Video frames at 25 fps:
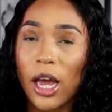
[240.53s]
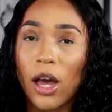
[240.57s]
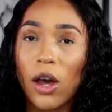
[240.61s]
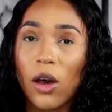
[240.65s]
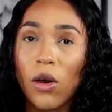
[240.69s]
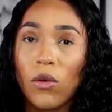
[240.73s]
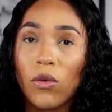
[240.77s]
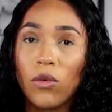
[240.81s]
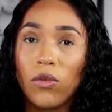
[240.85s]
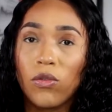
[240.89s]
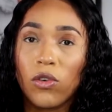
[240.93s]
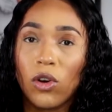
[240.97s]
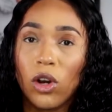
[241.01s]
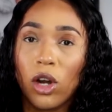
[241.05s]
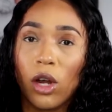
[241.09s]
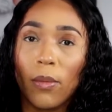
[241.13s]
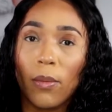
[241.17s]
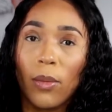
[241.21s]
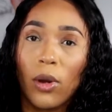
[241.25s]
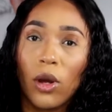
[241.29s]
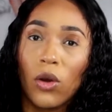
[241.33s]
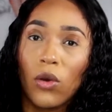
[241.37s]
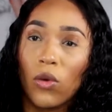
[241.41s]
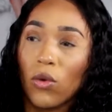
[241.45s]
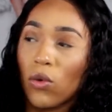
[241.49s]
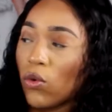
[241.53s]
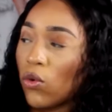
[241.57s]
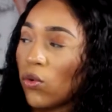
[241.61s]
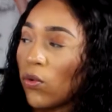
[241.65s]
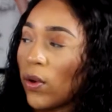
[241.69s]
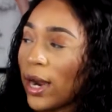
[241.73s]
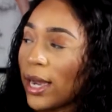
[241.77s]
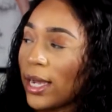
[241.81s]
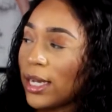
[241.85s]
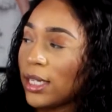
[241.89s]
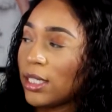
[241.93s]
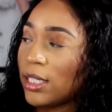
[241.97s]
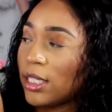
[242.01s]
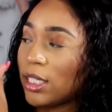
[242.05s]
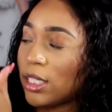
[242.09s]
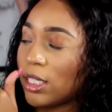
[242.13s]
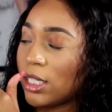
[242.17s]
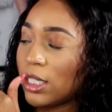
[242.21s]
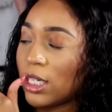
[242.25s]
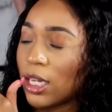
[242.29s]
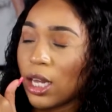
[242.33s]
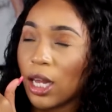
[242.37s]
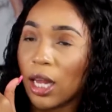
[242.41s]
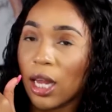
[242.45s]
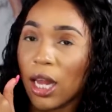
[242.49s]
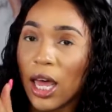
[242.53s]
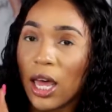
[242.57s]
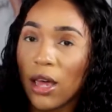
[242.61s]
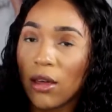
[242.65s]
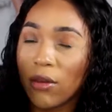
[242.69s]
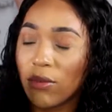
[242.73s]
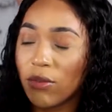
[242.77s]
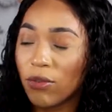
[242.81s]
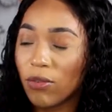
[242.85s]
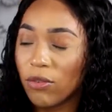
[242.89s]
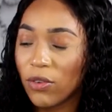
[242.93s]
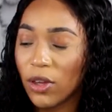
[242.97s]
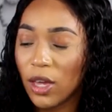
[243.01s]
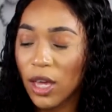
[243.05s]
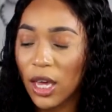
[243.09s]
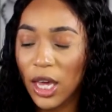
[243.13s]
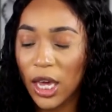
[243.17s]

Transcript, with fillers: out from right to left